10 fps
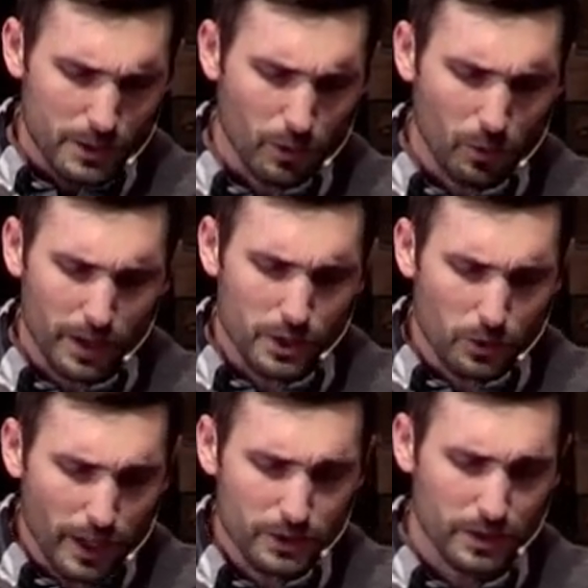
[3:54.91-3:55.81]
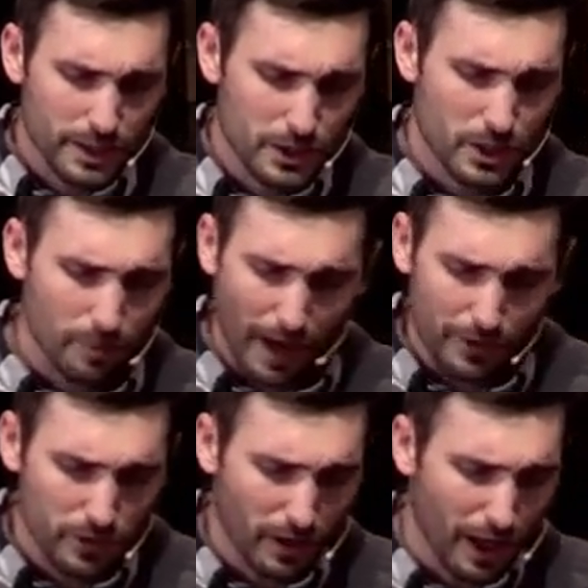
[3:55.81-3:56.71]
So we want to direct our attention to
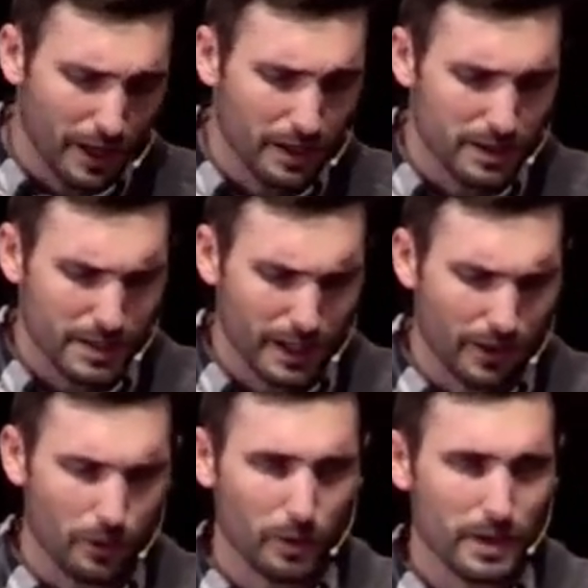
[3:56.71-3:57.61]
Matthew 9 together.